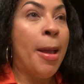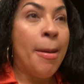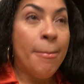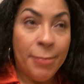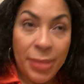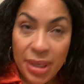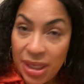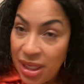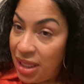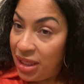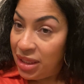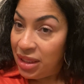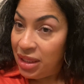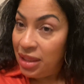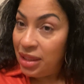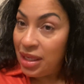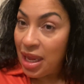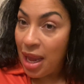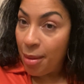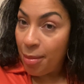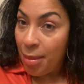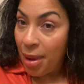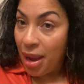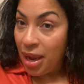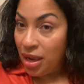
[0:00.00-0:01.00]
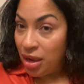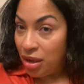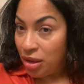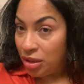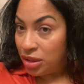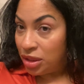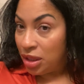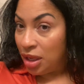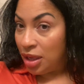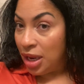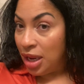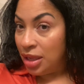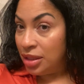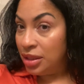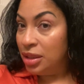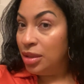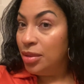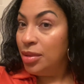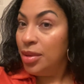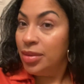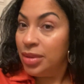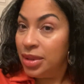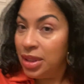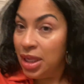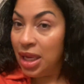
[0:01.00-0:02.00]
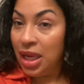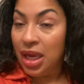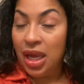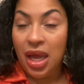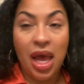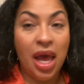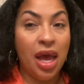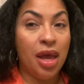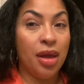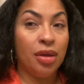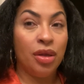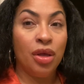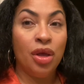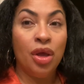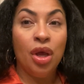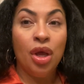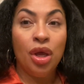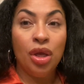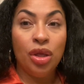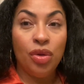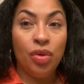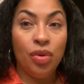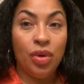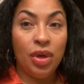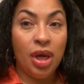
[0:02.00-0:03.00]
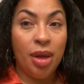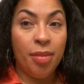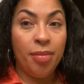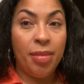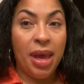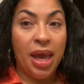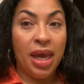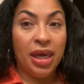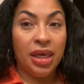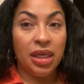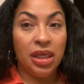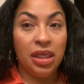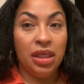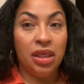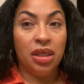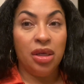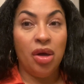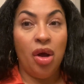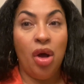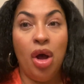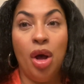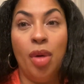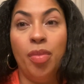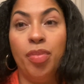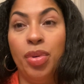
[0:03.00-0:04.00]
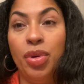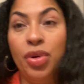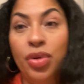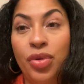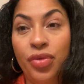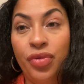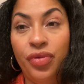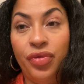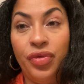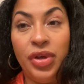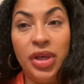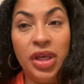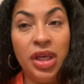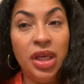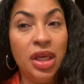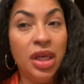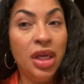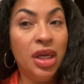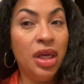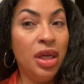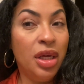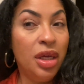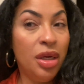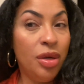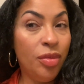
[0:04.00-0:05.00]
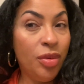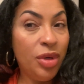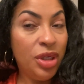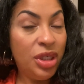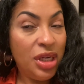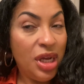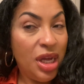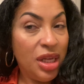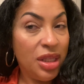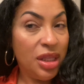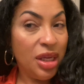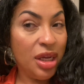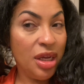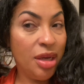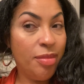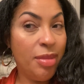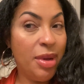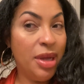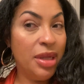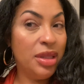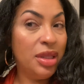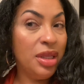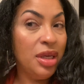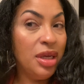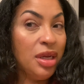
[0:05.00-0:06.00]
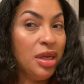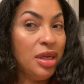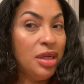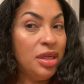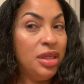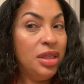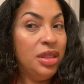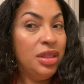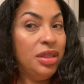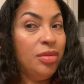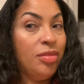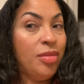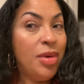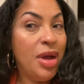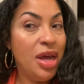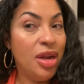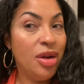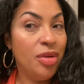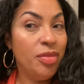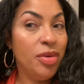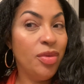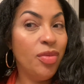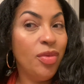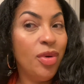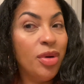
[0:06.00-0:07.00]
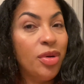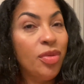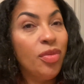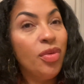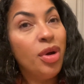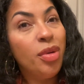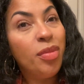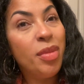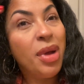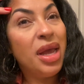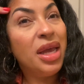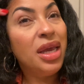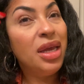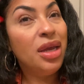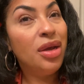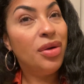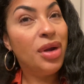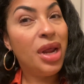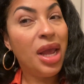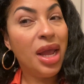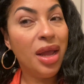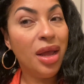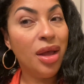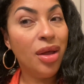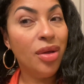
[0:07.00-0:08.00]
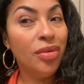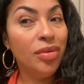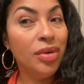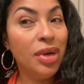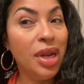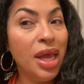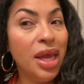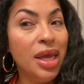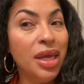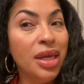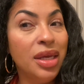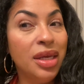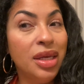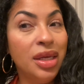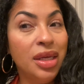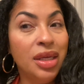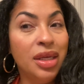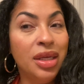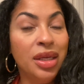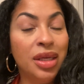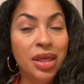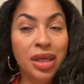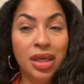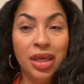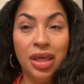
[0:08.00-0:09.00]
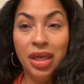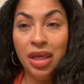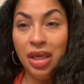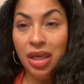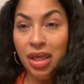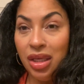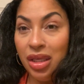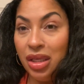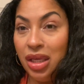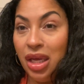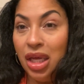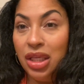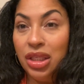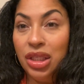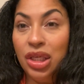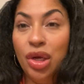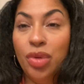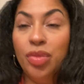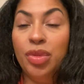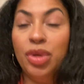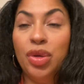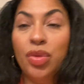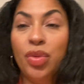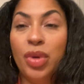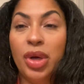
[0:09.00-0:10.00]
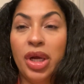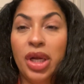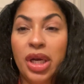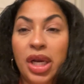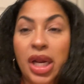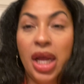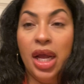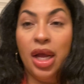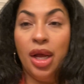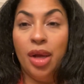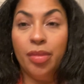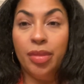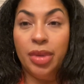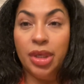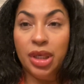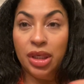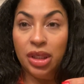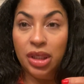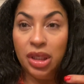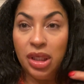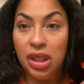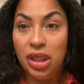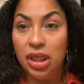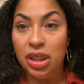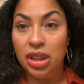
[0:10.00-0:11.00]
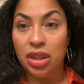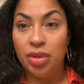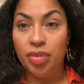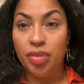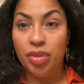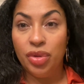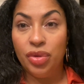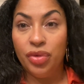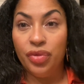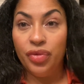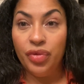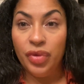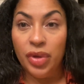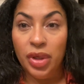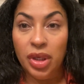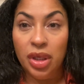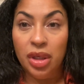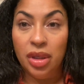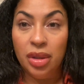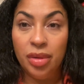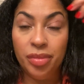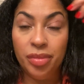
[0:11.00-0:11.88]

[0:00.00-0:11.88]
But this is how my hair turned out. See what I'm saying? How you come back and look all poofy. What y'all think about that? This is why I don't be wanting to wear my hair down. Like, y'all told me to wear it down, but it looks poofy.